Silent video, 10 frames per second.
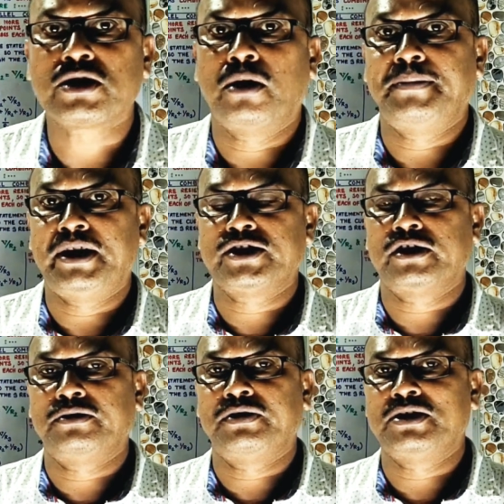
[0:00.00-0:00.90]
combination
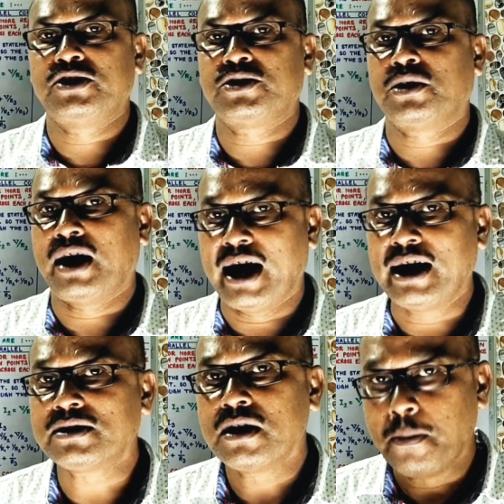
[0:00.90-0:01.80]
of resistor
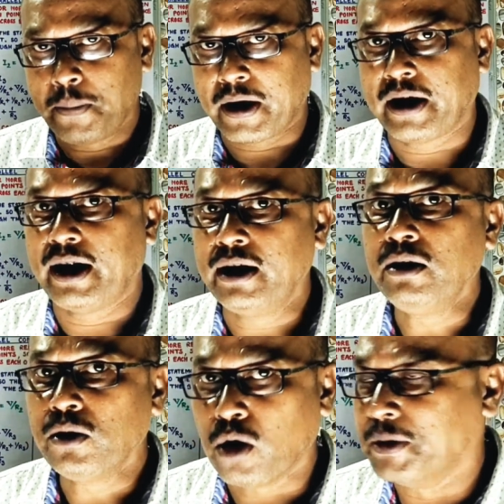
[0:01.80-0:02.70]
as parallel
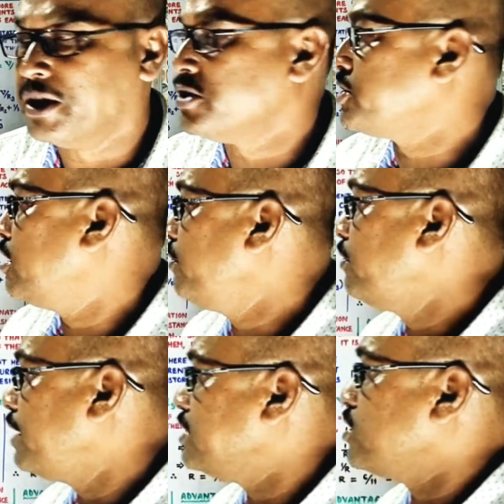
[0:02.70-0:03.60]
combination of
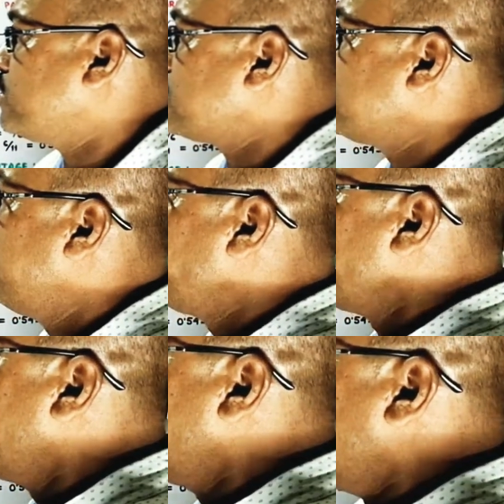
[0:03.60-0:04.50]
resistors.
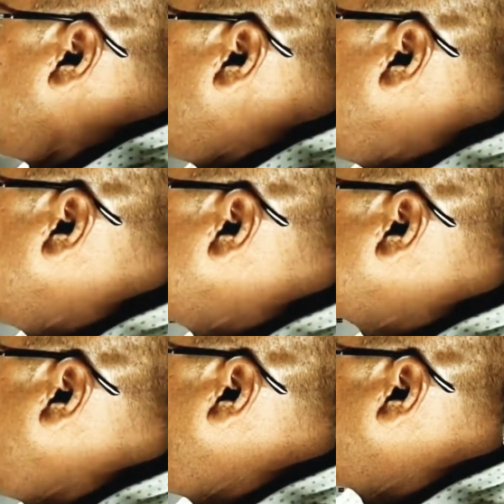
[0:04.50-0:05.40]
Now let us
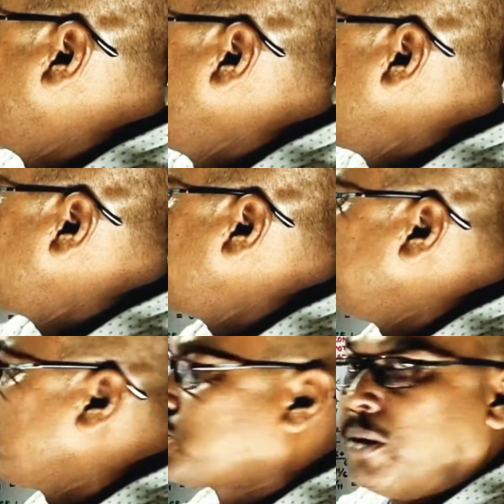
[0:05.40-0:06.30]
come back to this
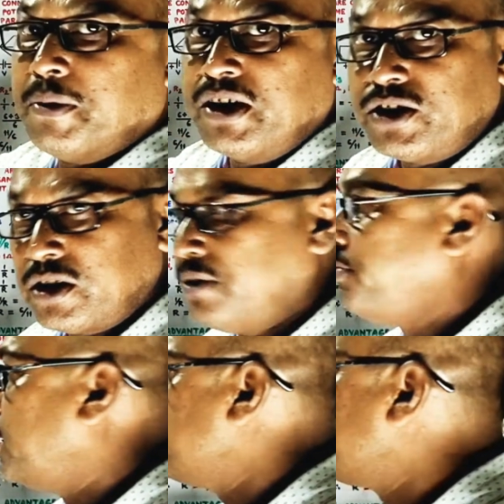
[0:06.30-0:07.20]
series combination of
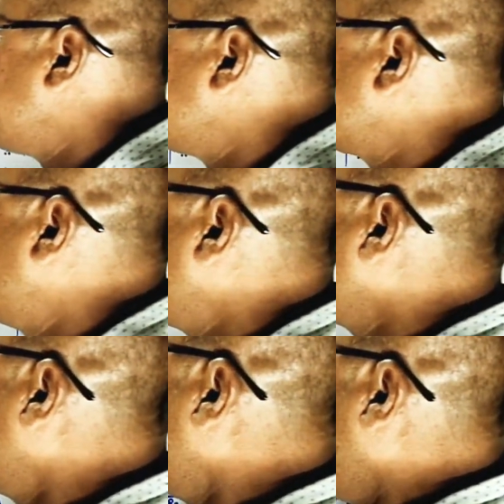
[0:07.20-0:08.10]
resistance.
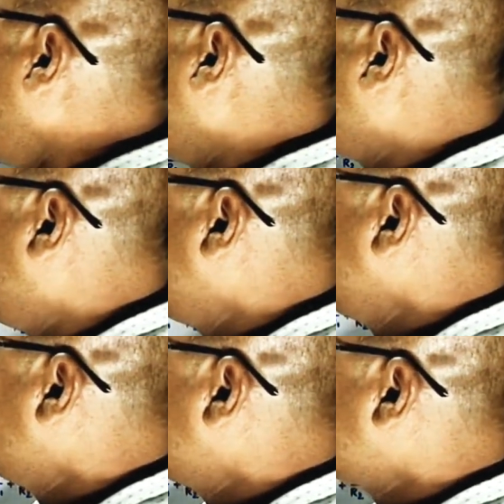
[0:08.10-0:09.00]
According
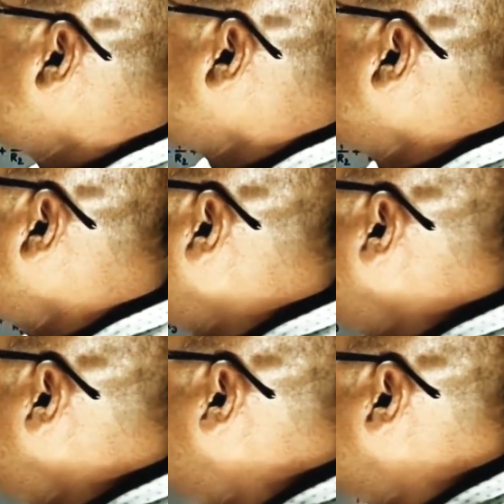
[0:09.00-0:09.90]
to the statement
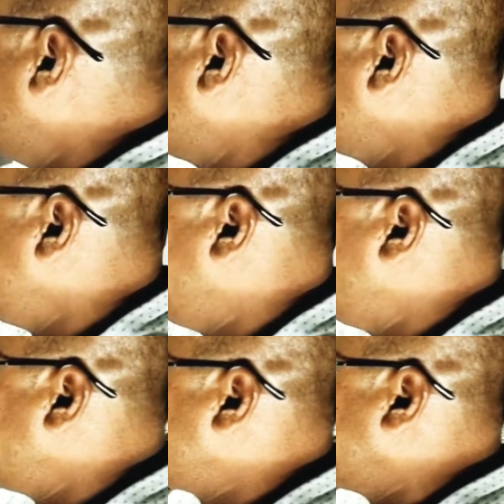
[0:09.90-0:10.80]
here, what we have
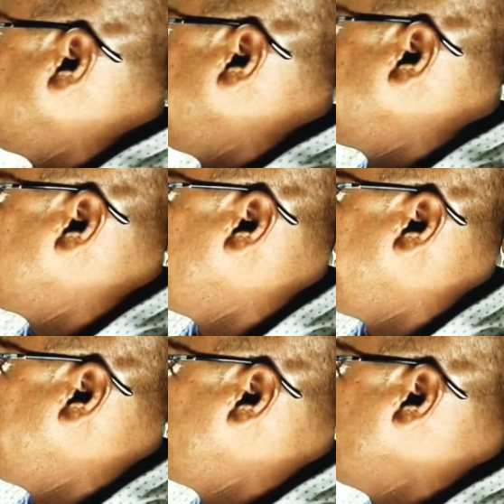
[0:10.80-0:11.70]
mentioned, that is, when two